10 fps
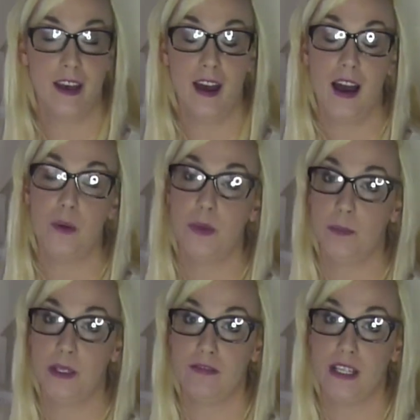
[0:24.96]
I will
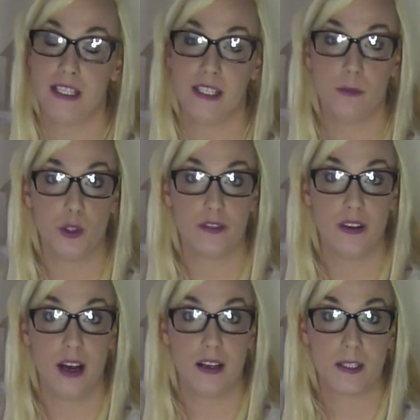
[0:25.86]
be releasing more
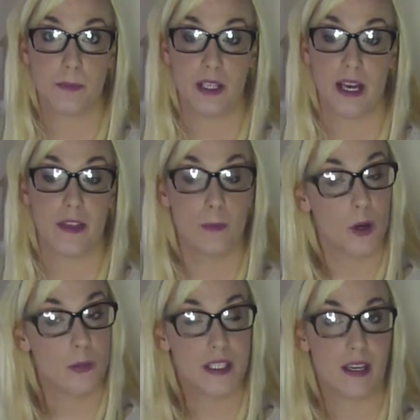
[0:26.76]
vlogs, but at the
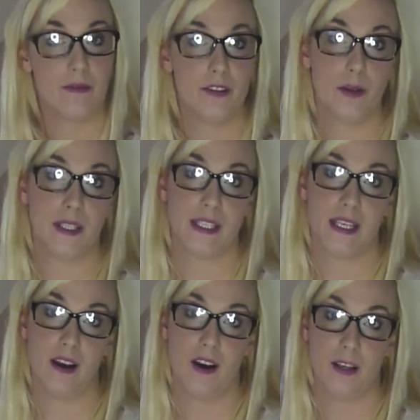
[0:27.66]
moment I'm
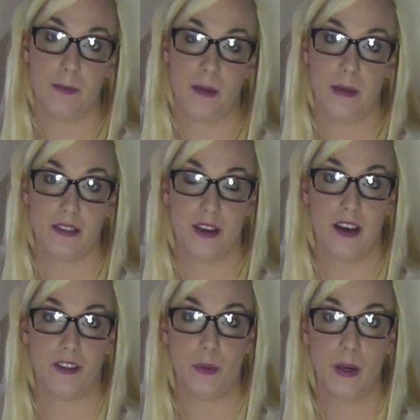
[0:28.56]
focusing on my mental
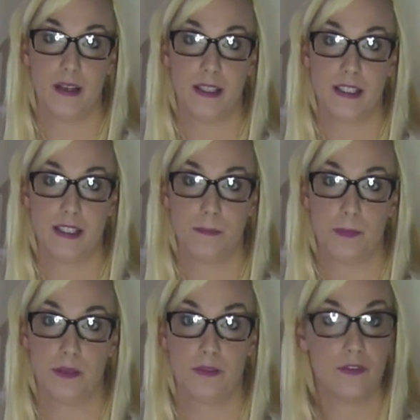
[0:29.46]
health awareness,
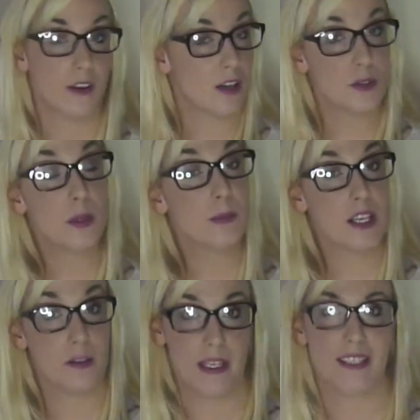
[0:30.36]
but vlogs will be
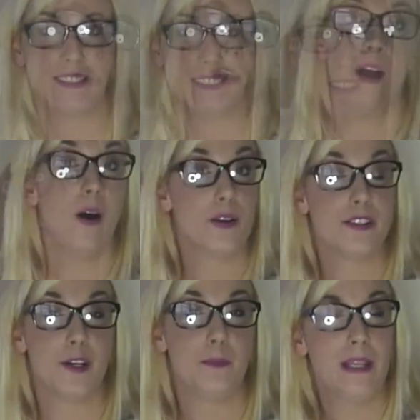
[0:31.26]
coming.
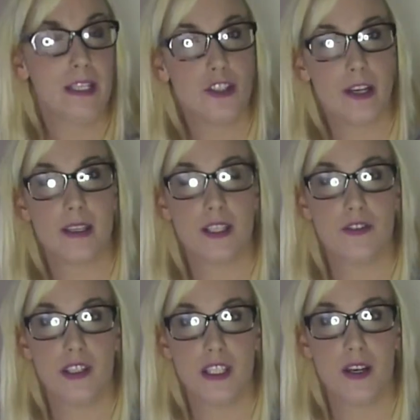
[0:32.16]
Also, please share this
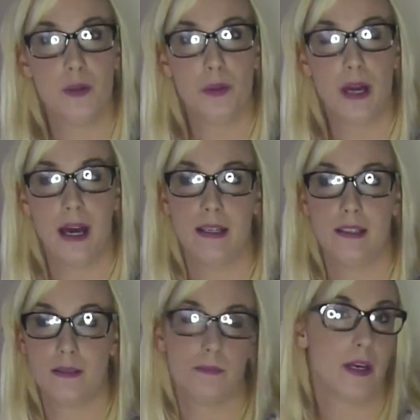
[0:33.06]
video
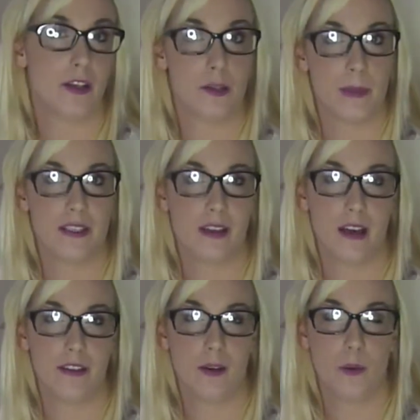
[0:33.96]
and my other mental
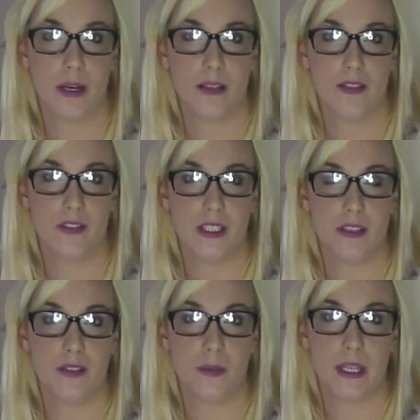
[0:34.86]
health awareness
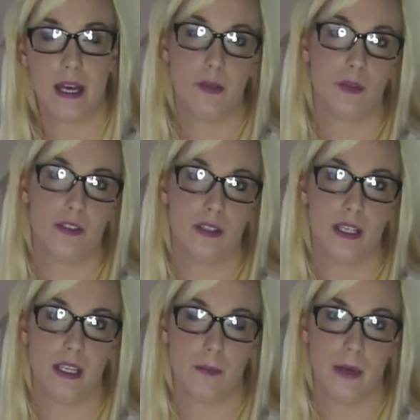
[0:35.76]
videos with anyone you
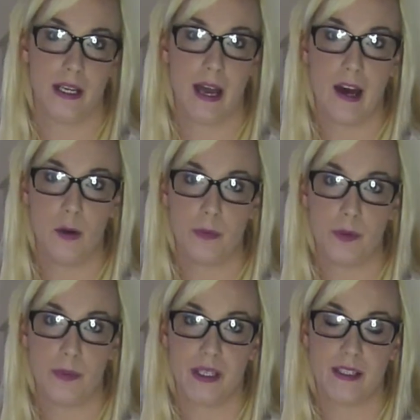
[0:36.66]
think it might help,
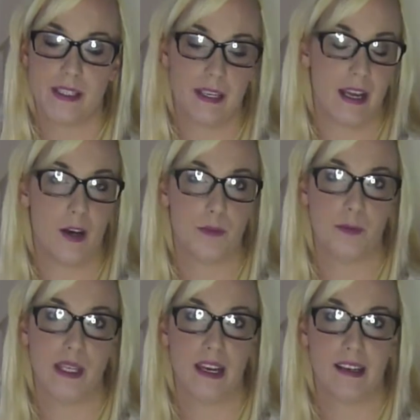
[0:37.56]
because that helps
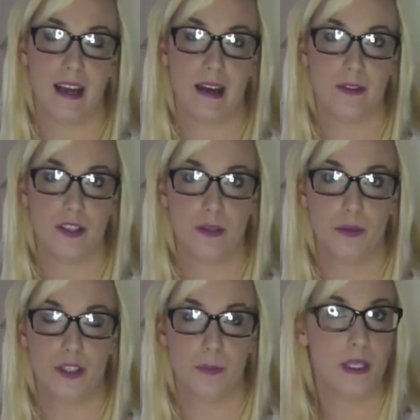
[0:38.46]
me get it out to
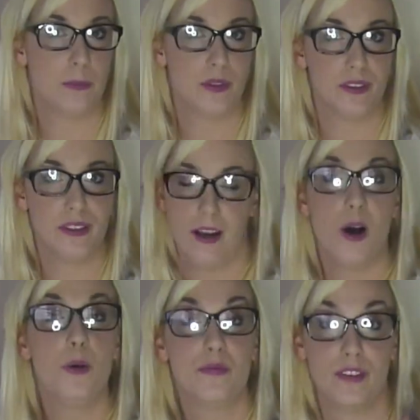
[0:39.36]
other people.
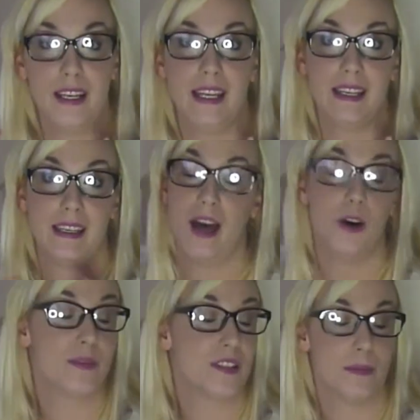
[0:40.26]
Hopefully
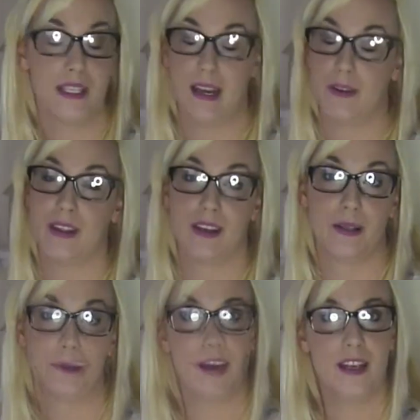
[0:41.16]
help somebody out
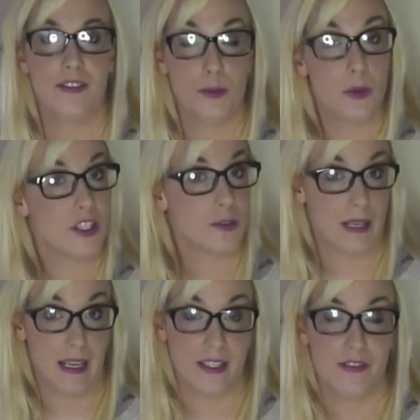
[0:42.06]
there. If you watched
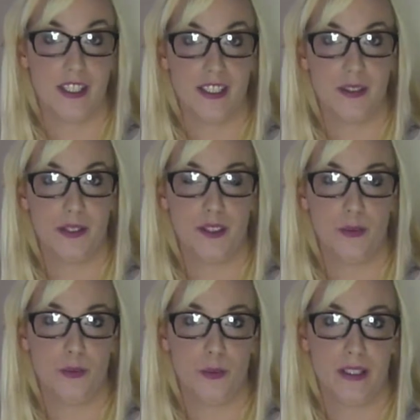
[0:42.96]
my last video,
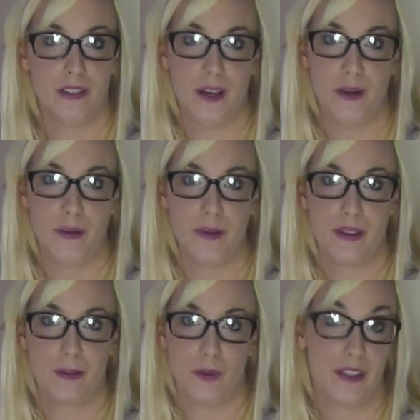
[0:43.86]
you will know
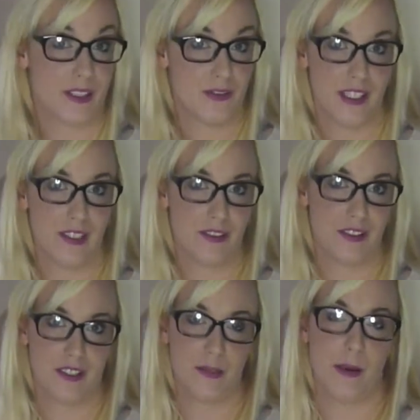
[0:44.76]
what this video is
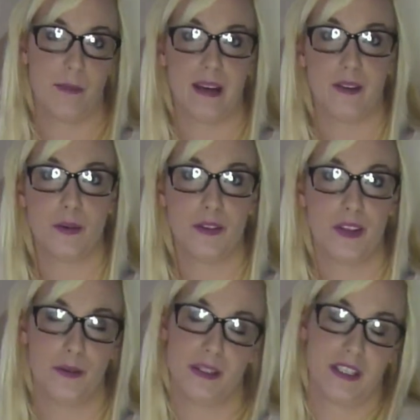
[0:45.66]
going to be about,
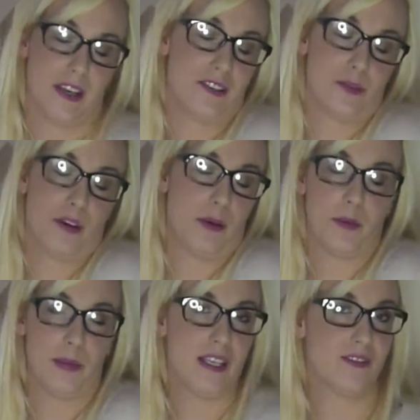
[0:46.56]
although the title
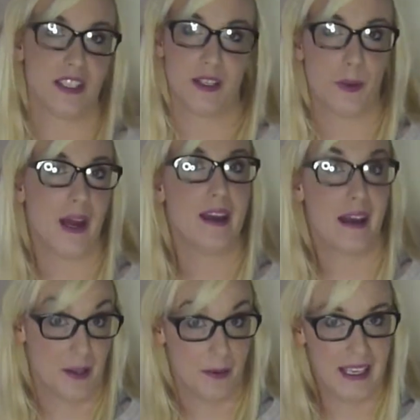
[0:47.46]
probably gives it away
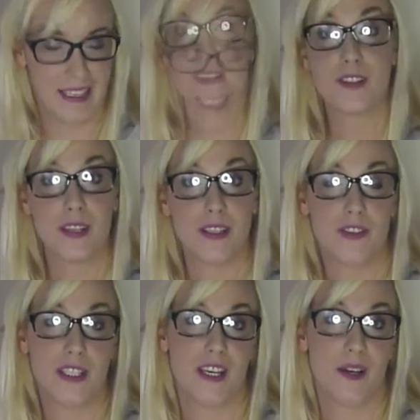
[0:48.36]
anyway. So this
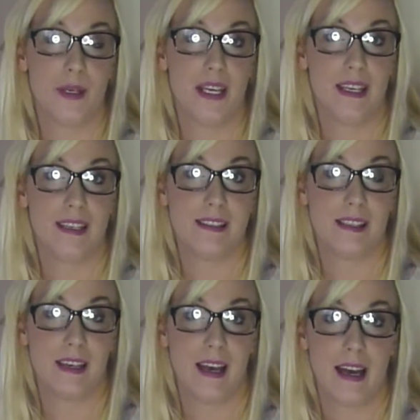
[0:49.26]
video is
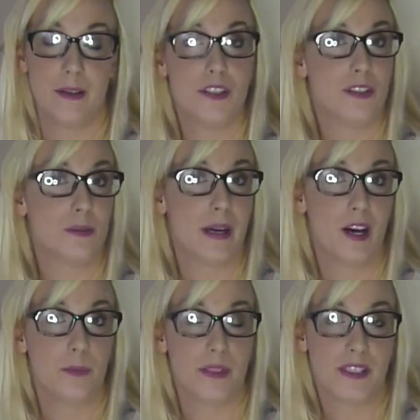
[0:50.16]
how to
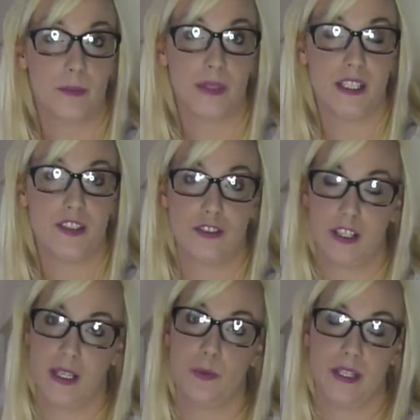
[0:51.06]
help somebody
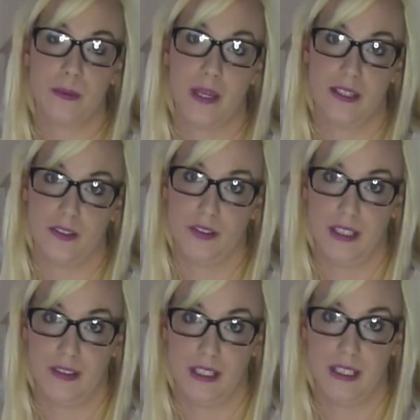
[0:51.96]
struggling with mental
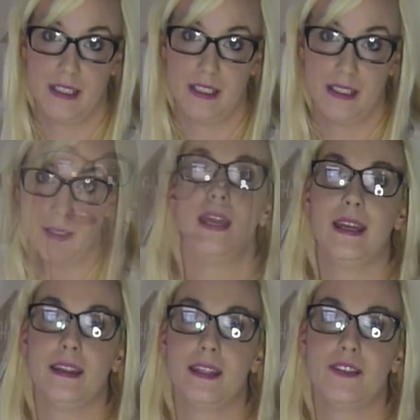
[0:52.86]
illness.
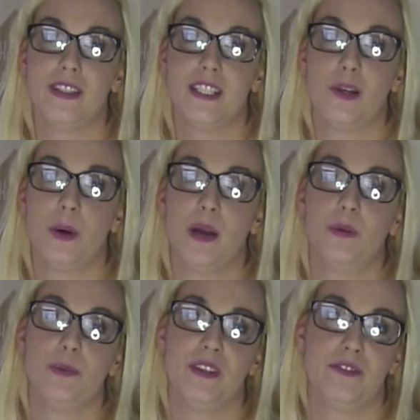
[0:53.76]
In this video I
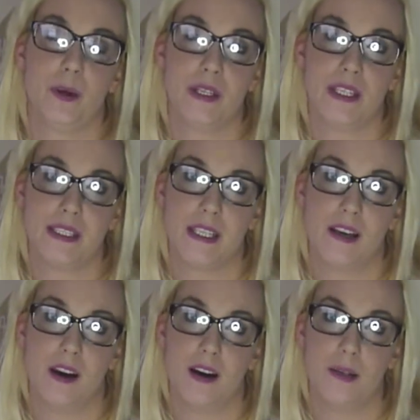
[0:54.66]
will be focusing
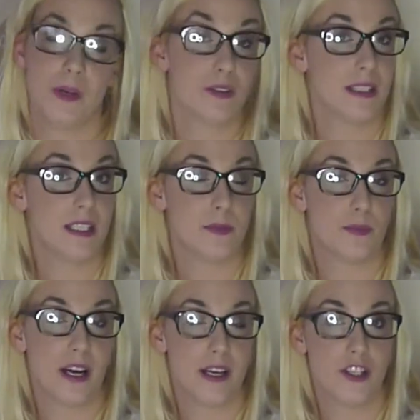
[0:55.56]
on mostly
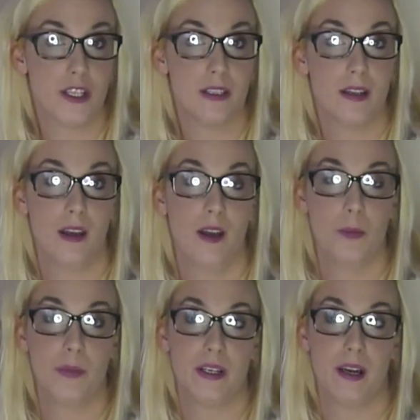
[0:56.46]
depression,
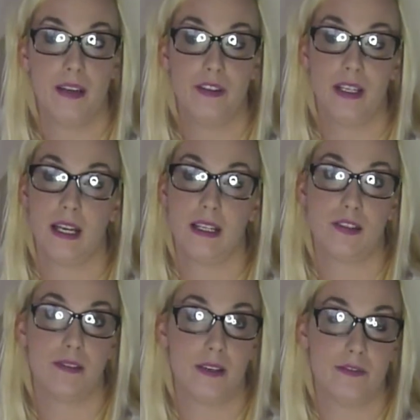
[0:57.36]
but I feel like this
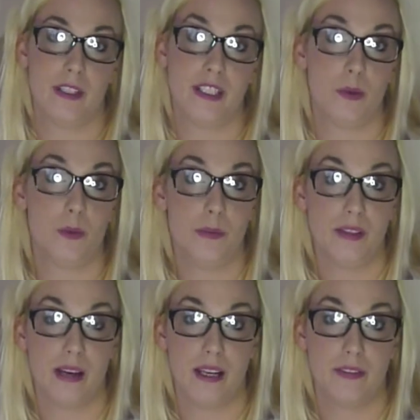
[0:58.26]
video will be
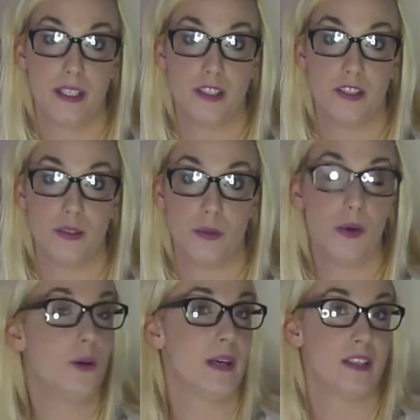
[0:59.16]
relevant to
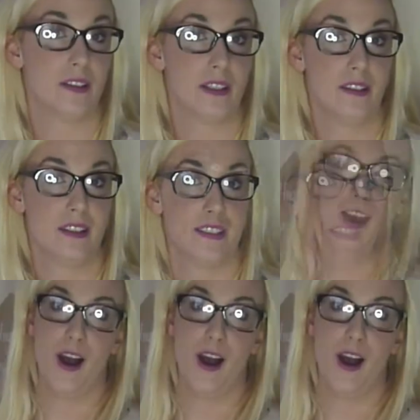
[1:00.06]
all mental illnesses.